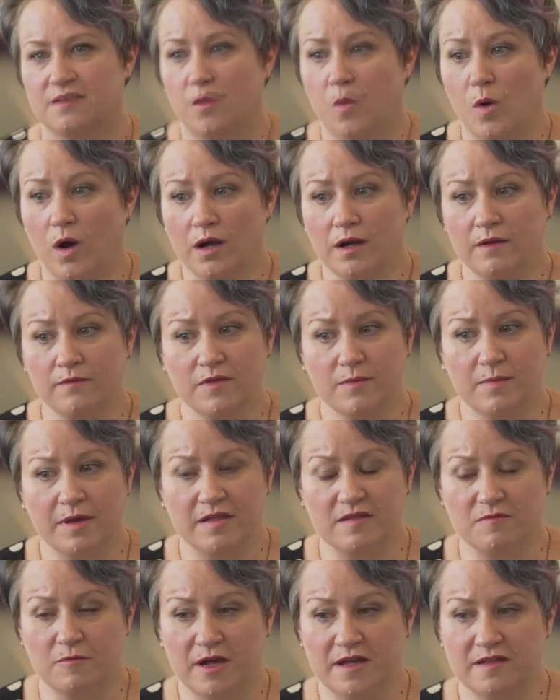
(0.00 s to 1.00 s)
One of the
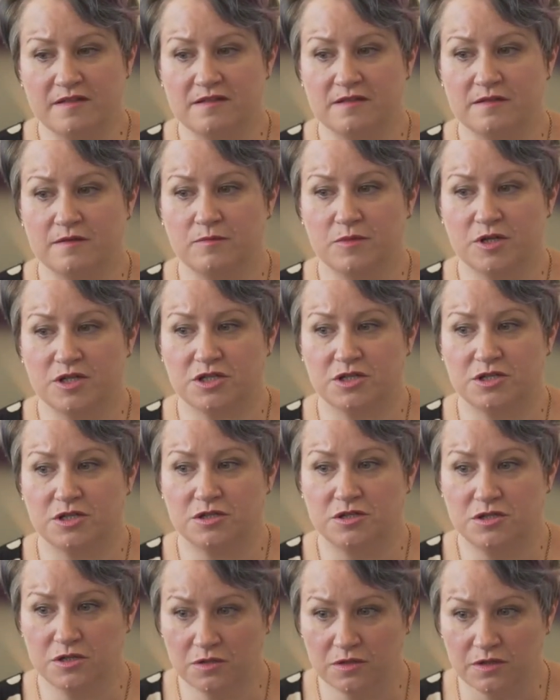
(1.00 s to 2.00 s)
best ways in which to
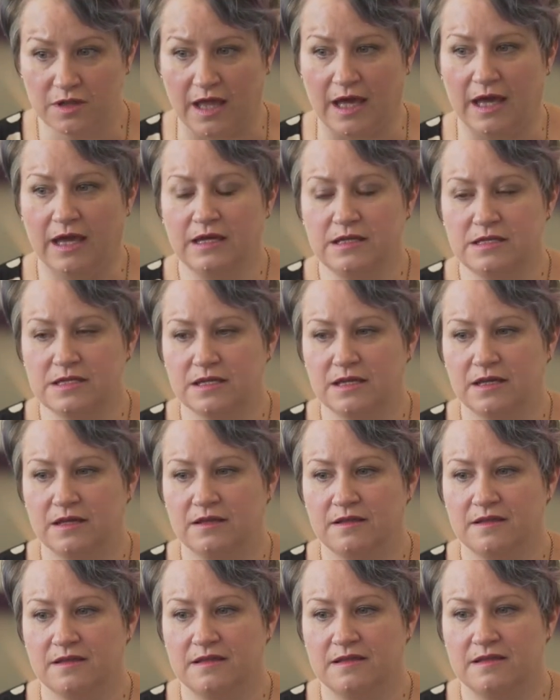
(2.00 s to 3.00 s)
do that
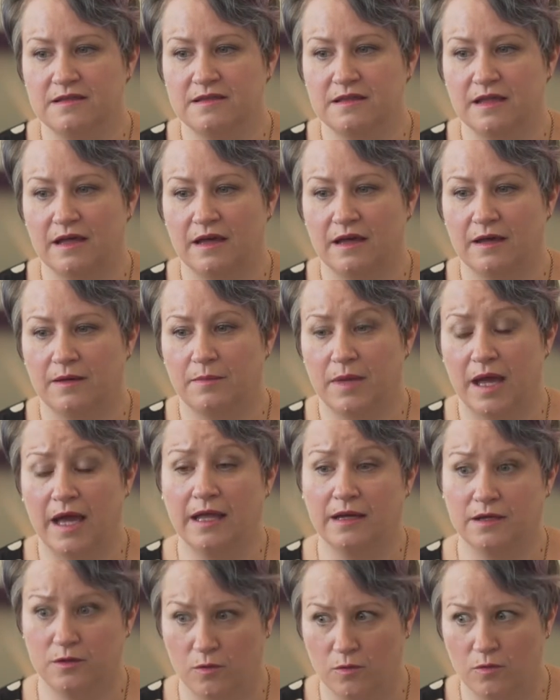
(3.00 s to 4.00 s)
is,
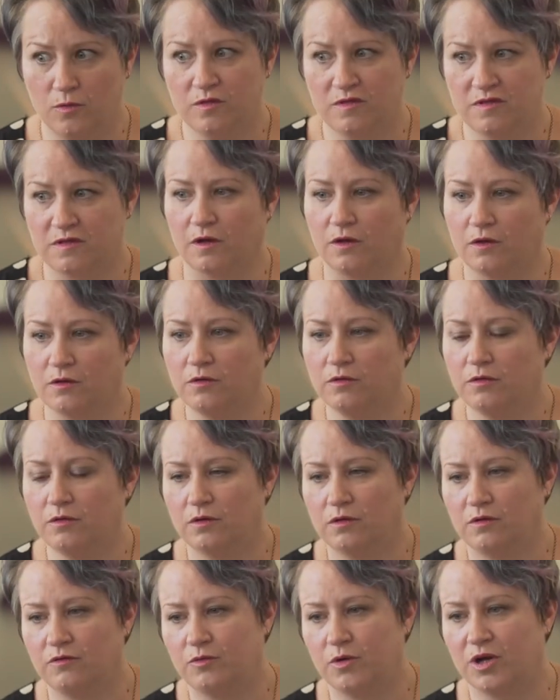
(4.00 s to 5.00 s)
and also
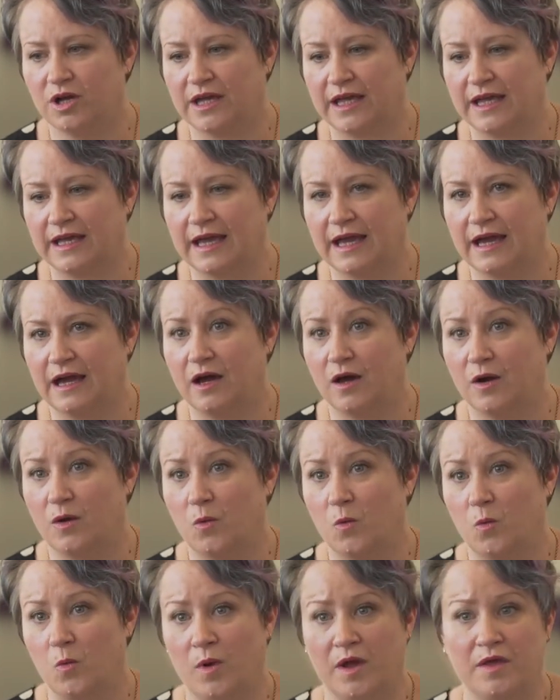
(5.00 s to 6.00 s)
of working out
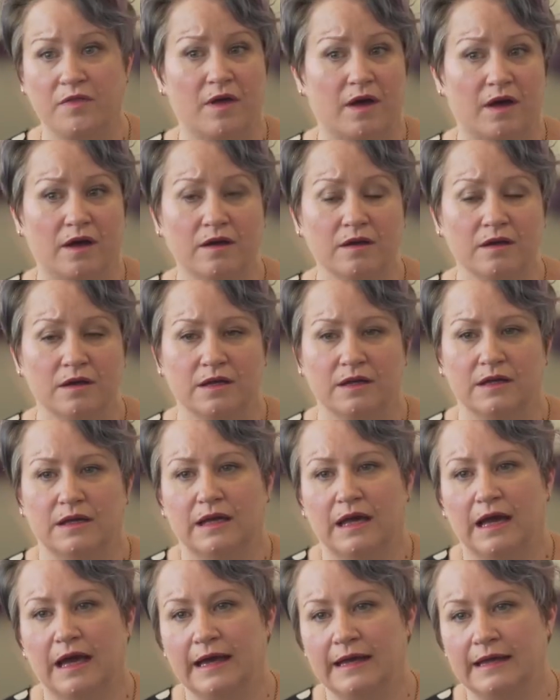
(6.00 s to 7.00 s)
whether
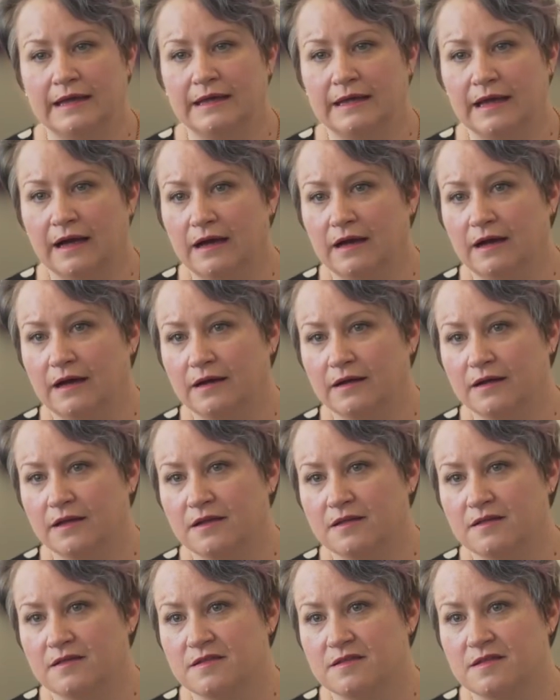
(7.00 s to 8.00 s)
AARE
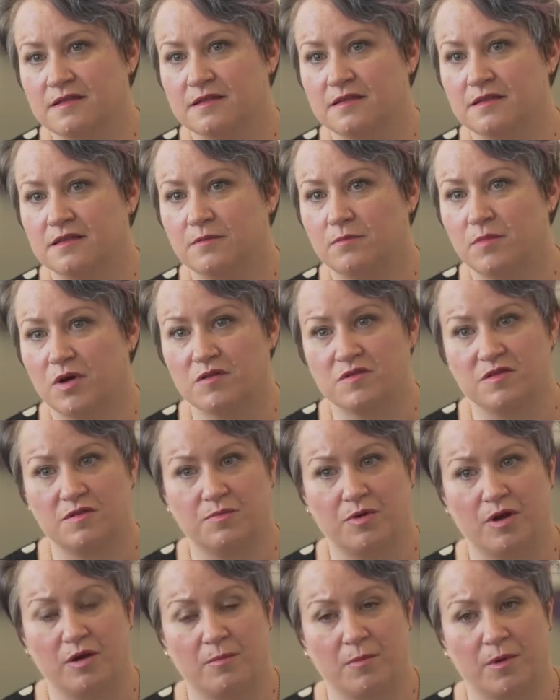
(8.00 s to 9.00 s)
is the most
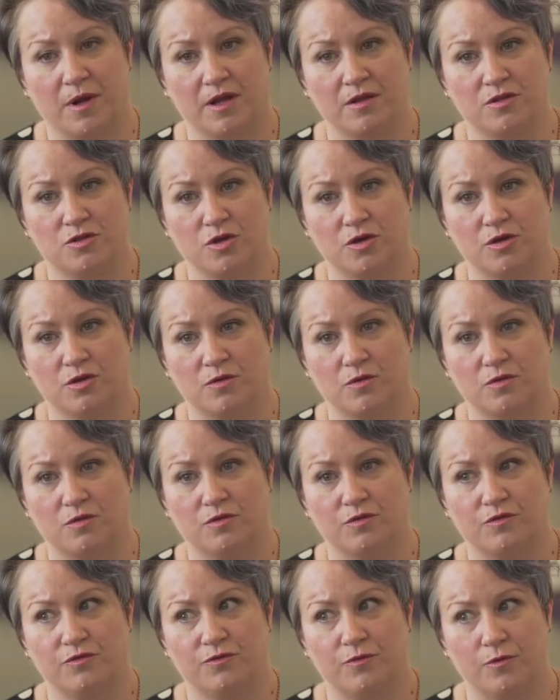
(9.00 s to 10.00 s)
appropriate
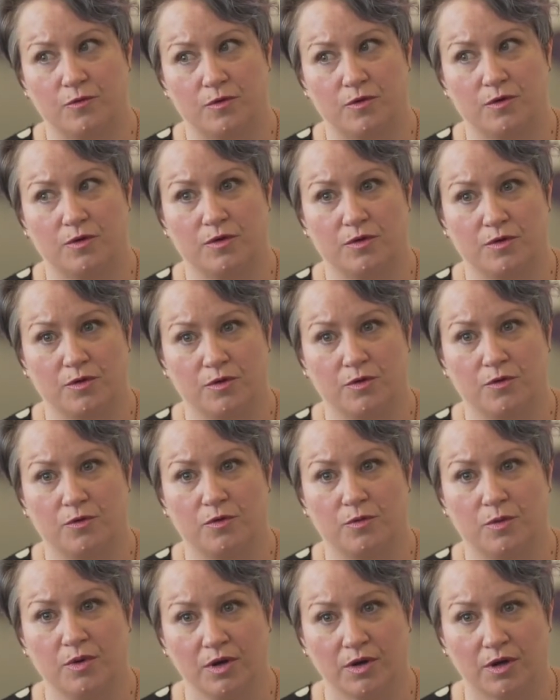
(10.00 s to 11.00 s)
journal for
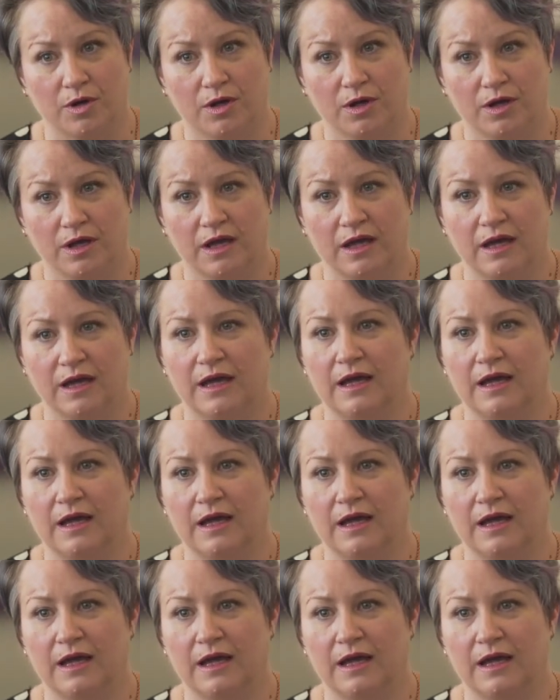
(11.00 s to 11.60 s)
your work,